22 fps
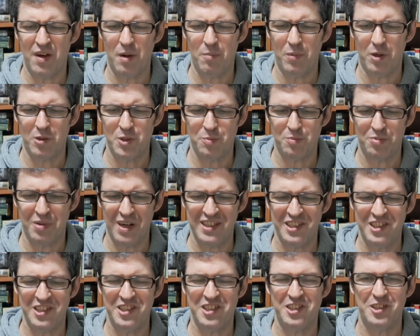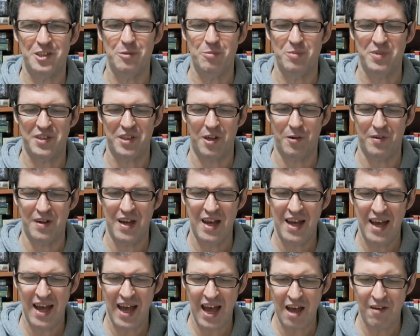and most precious tombstone
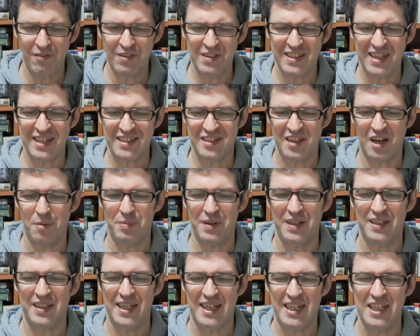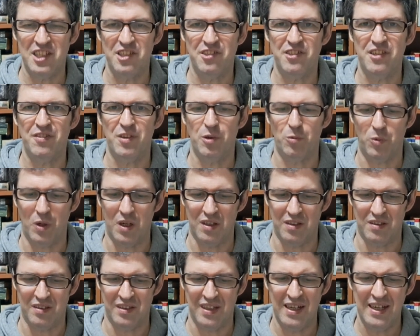ever set up in the history of the
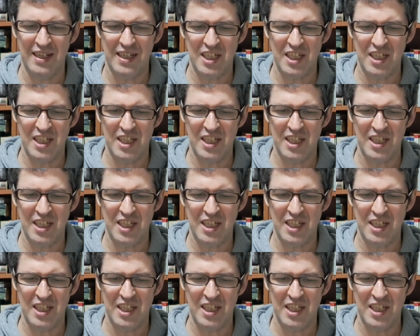world